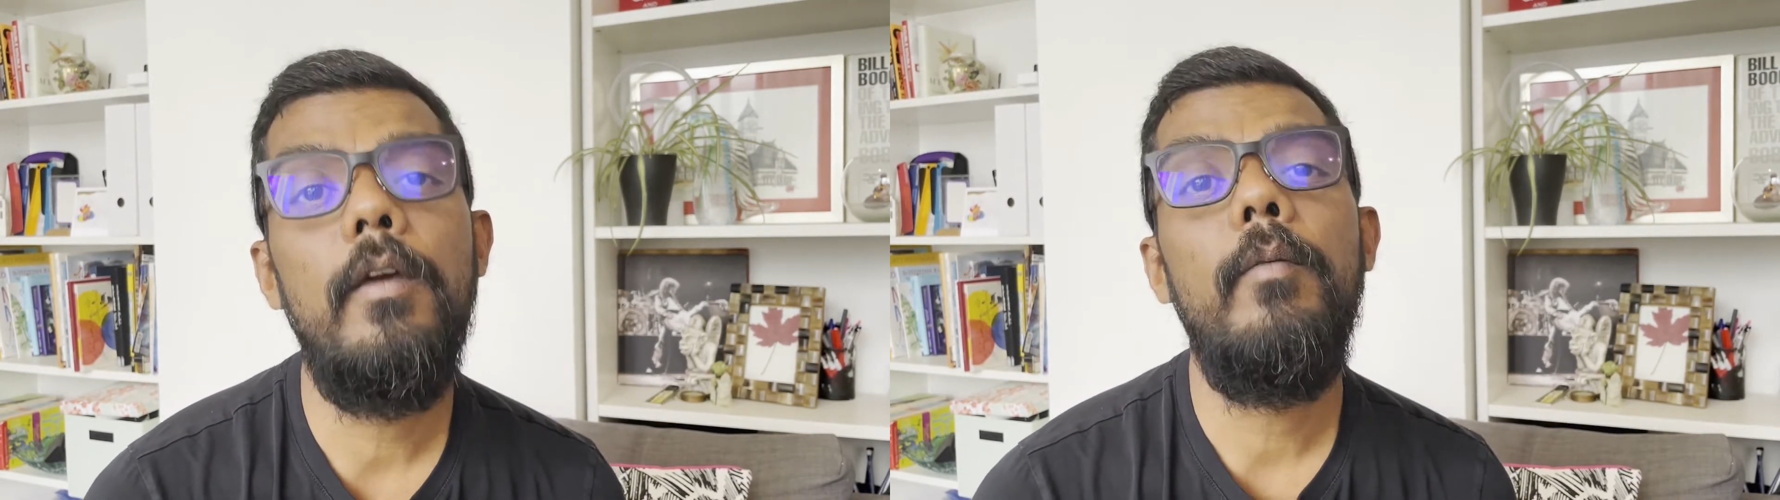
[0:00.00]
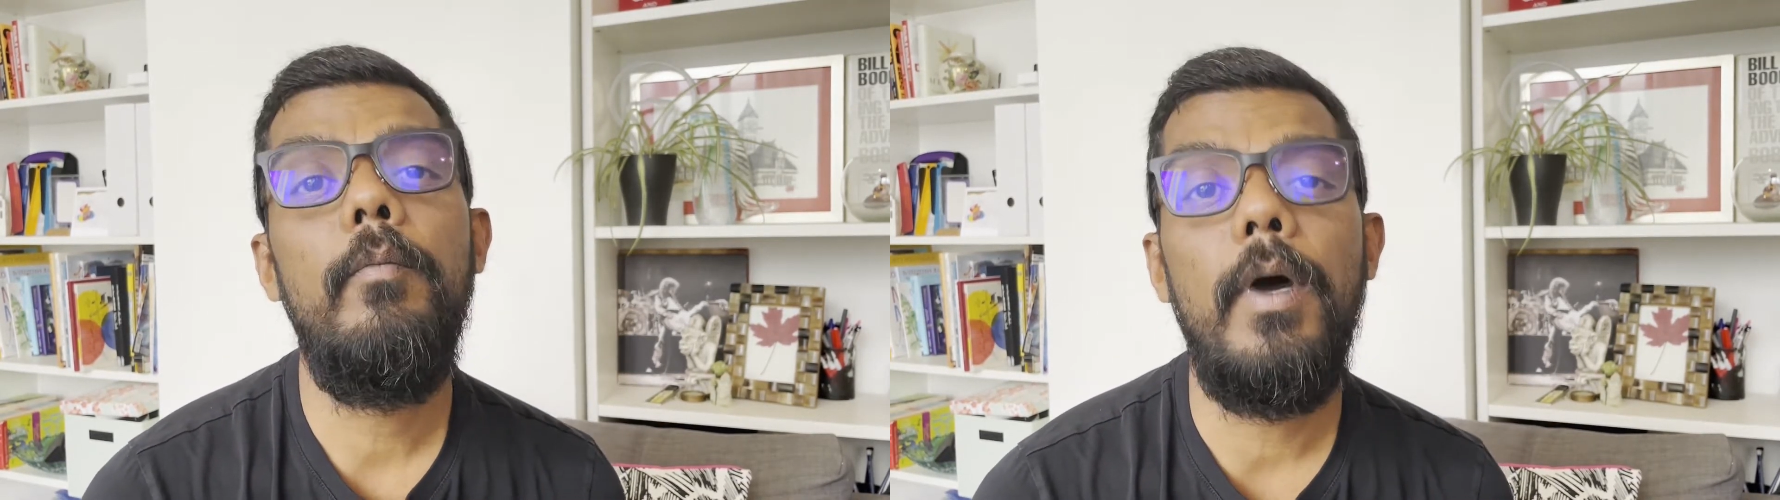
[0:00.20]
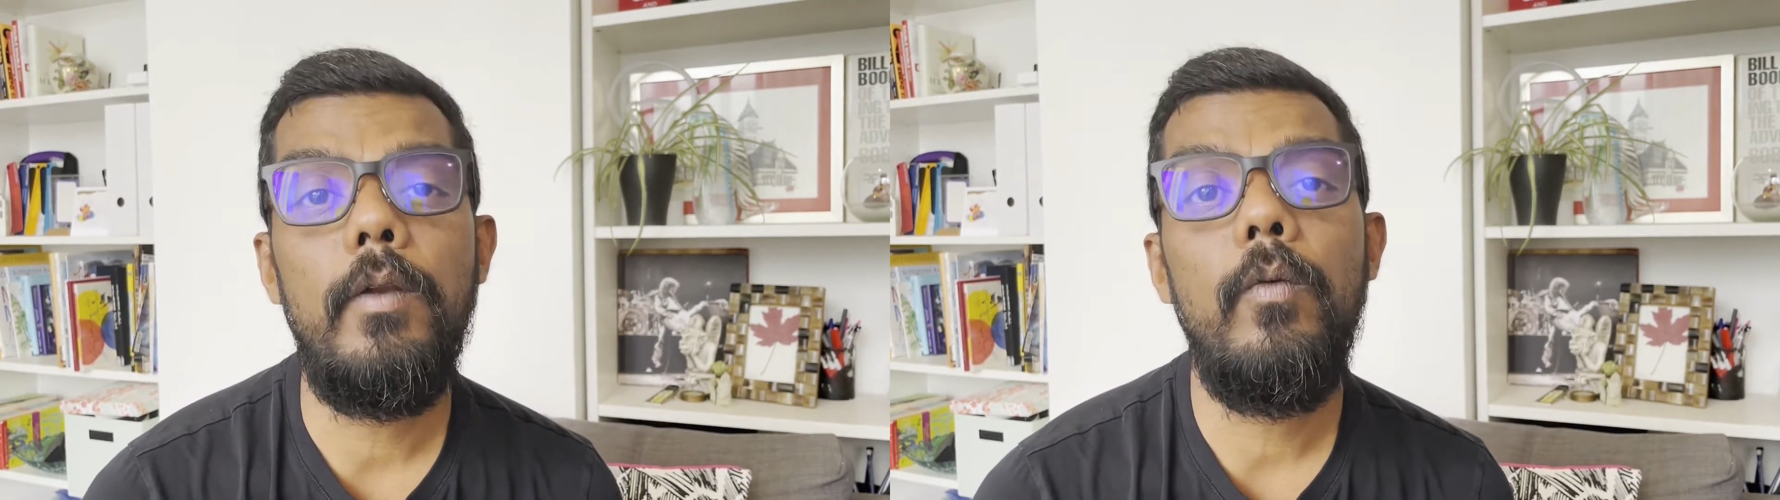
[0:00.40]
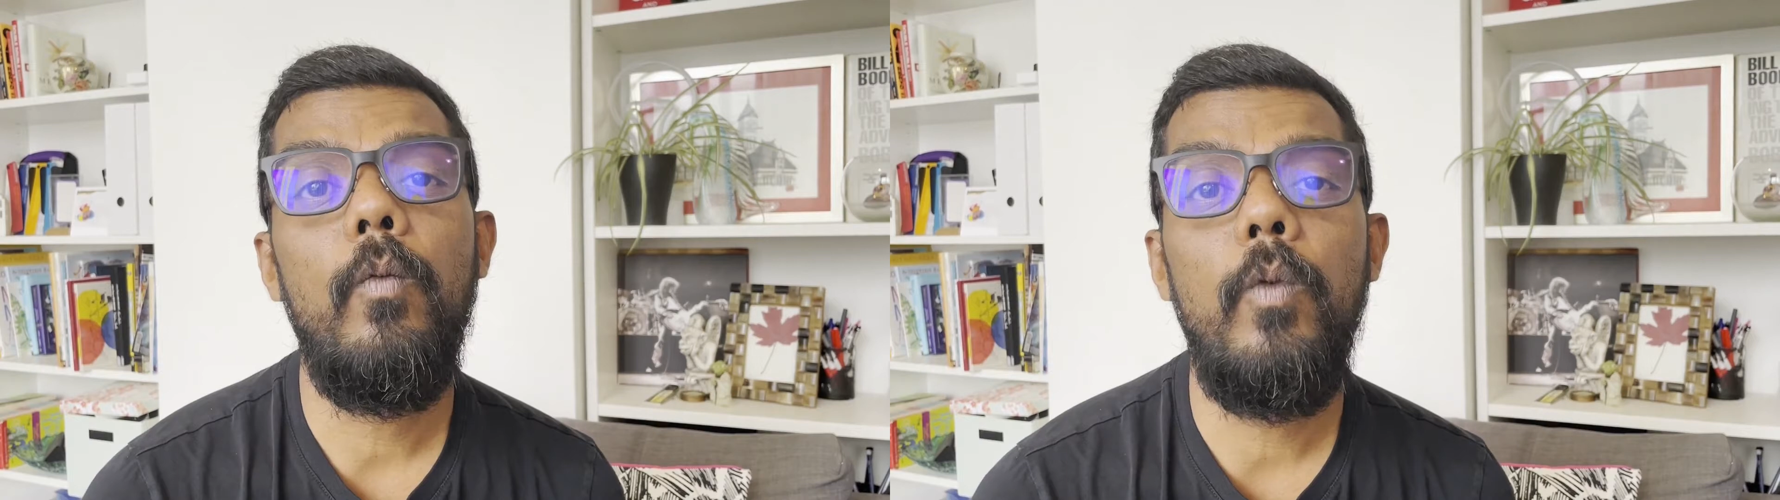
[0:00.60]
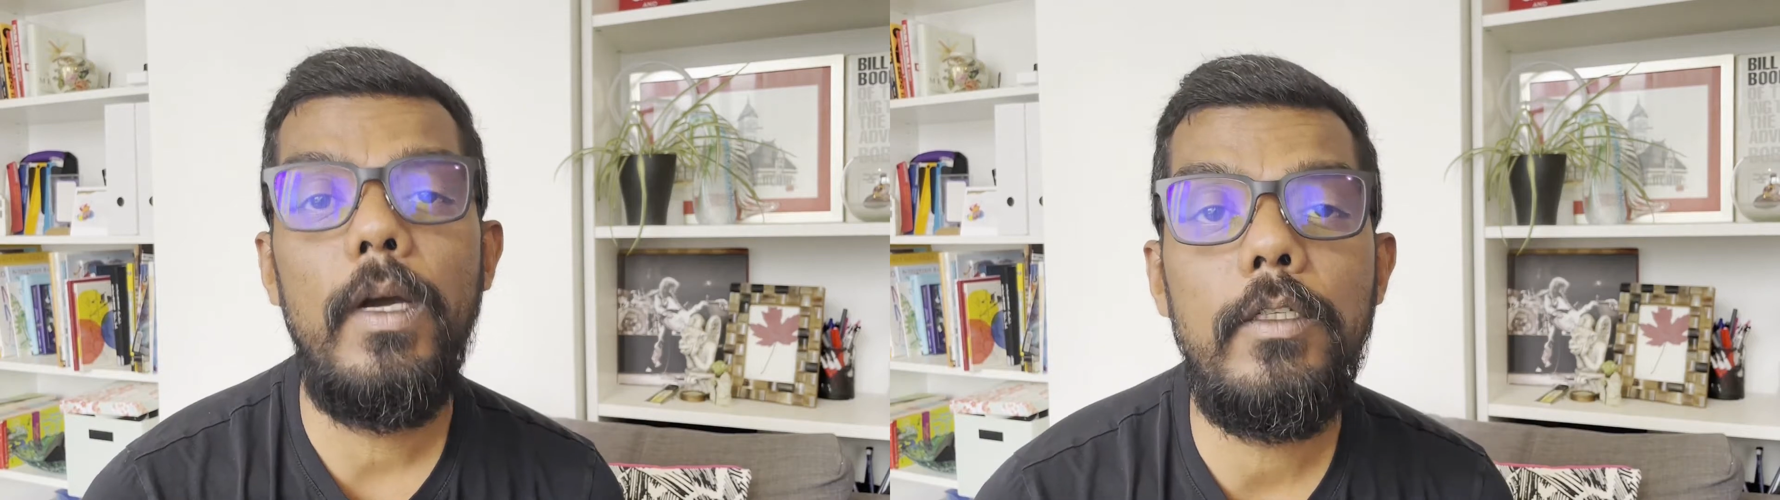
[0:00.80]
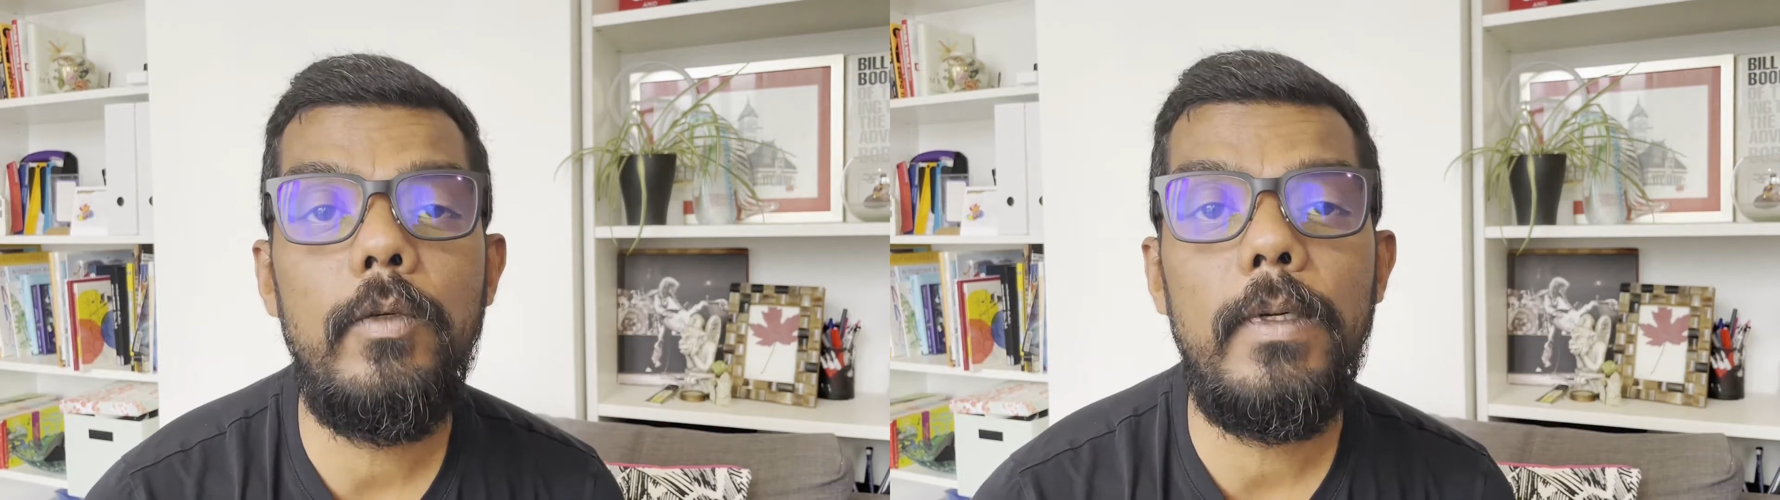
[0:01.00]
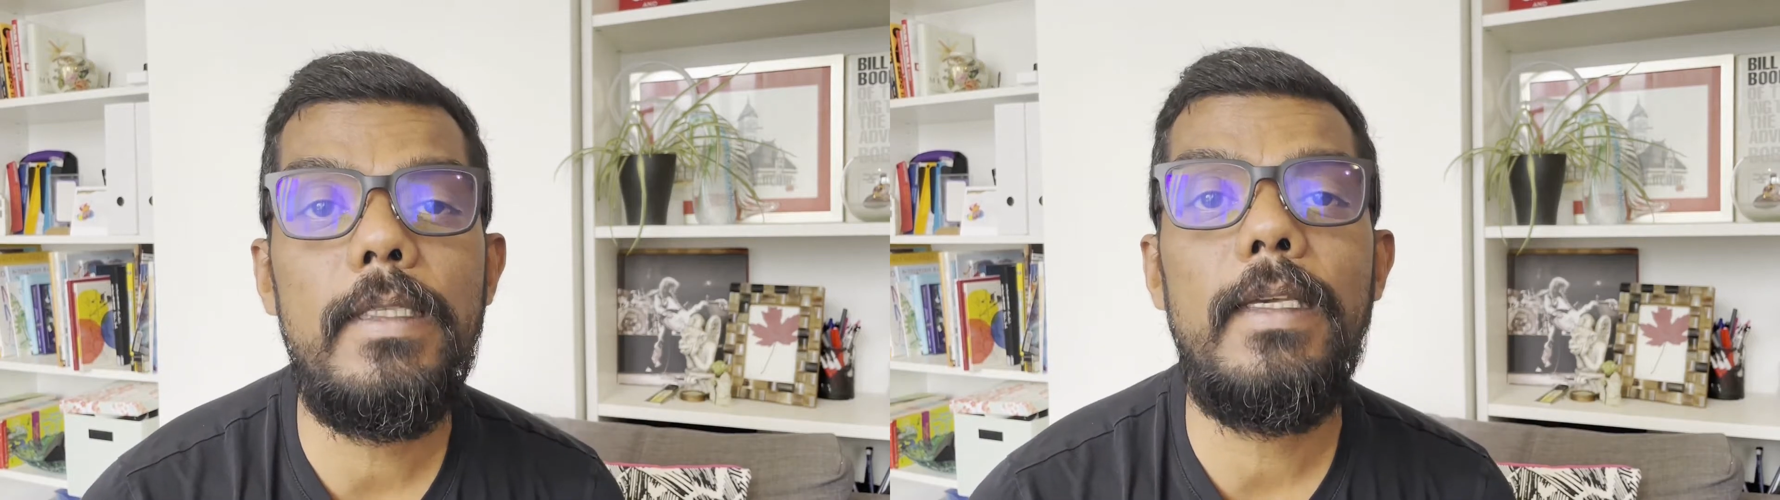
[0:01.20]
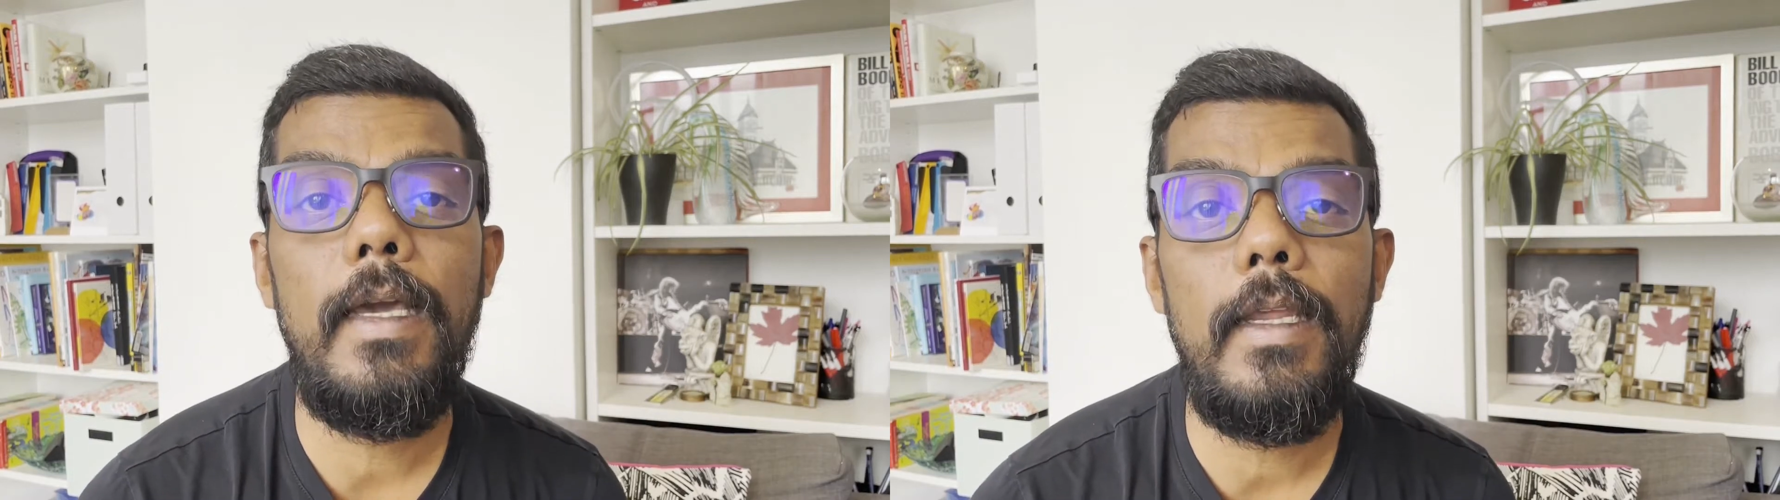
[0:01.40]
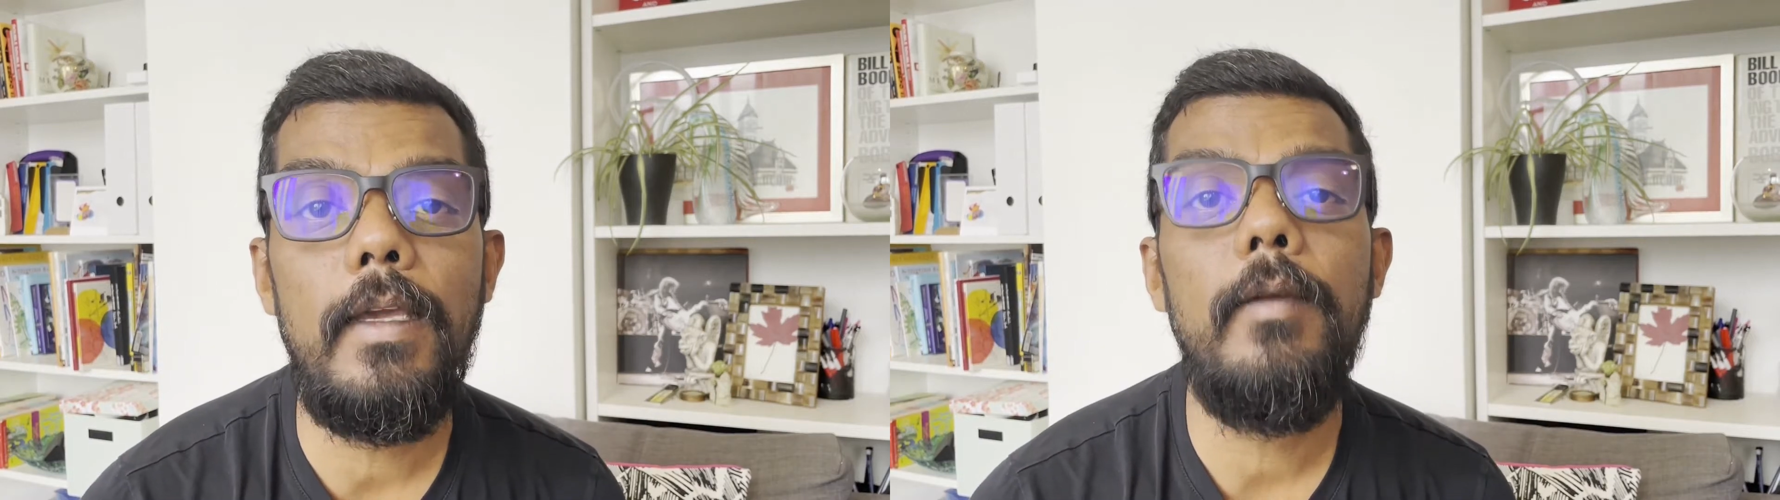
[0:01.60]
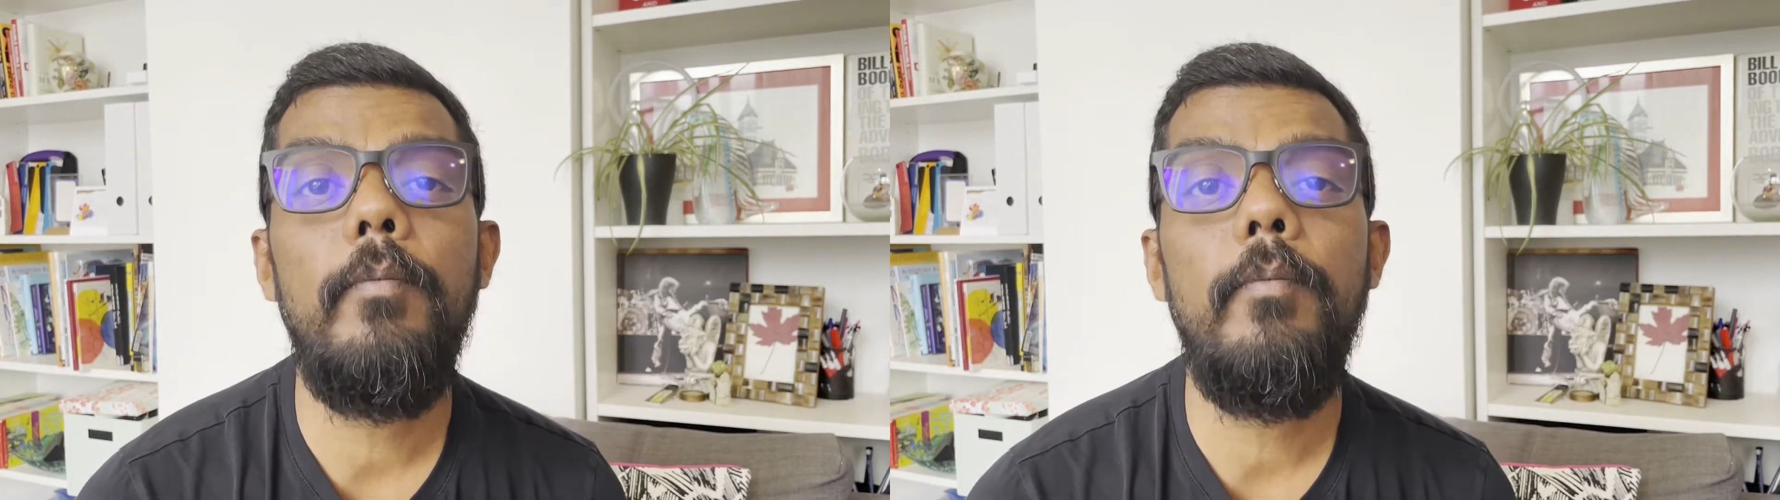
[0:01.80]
but work towards getting